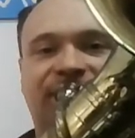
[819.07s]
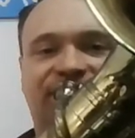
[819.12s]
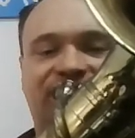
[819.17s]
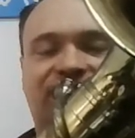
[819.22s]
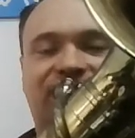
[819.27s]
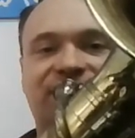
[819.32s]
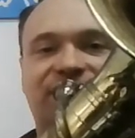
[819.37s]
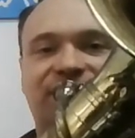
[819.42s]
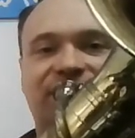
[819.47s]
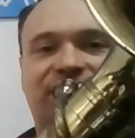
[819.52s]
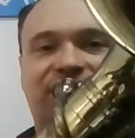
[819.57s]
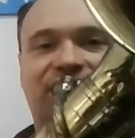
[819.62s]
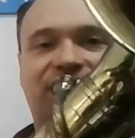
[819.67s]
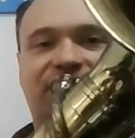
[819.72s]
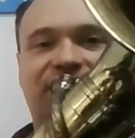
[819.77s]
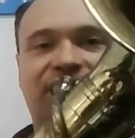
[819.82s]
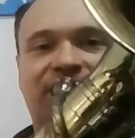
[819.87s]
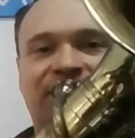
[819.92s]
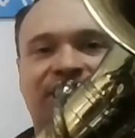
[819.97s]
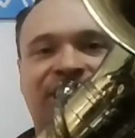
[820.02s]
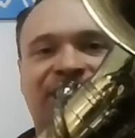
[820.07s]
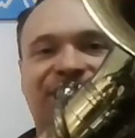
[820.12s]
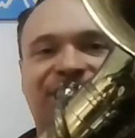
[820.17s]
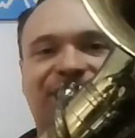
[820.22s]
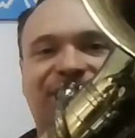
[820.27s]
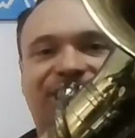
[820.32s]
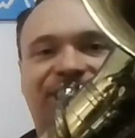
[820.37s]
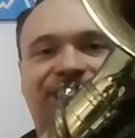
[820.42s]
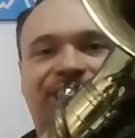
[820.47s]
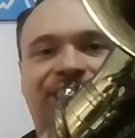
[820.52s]
First and third.
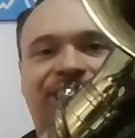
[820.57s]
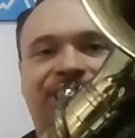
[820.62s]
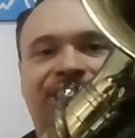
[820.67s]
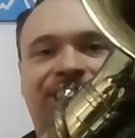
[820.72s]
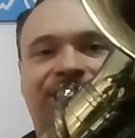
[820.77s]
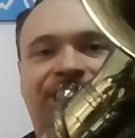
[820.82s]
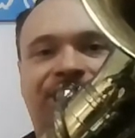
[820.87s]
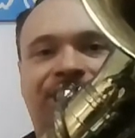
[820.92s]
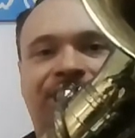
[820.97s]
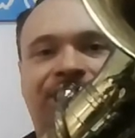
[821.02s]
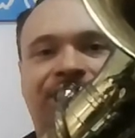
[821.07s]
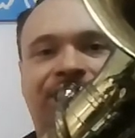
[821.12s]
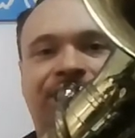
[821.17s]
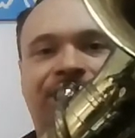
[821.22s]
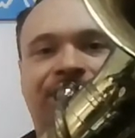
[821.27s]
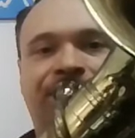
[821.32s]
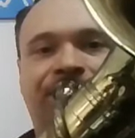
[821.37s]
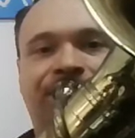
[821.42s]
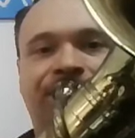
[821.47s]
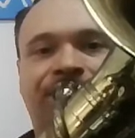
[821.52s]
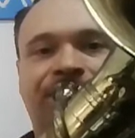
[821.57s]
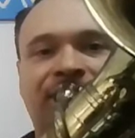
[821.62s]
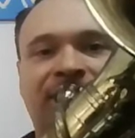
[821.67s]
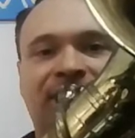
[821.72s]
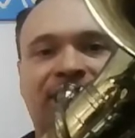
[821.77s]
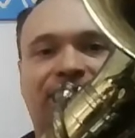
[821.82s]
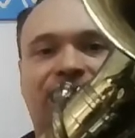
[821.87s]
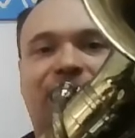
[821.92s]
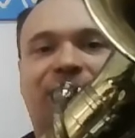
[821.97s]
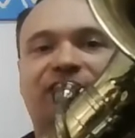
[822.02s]

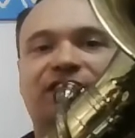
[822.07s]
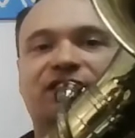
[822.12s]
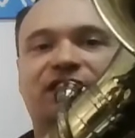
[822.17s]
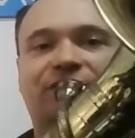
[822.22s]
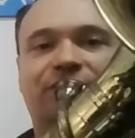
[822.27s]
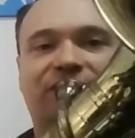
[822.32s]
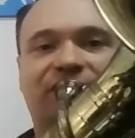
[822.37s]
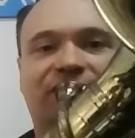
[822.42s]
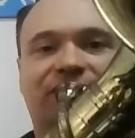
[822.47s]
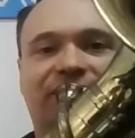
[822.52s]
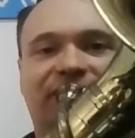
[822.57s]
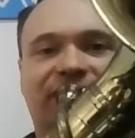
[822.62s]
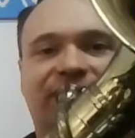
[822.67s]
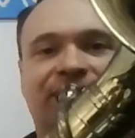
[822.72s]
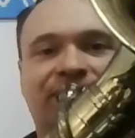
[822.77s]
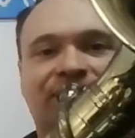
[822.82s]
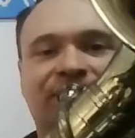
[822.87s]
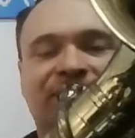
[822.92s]
1, 2, and 3.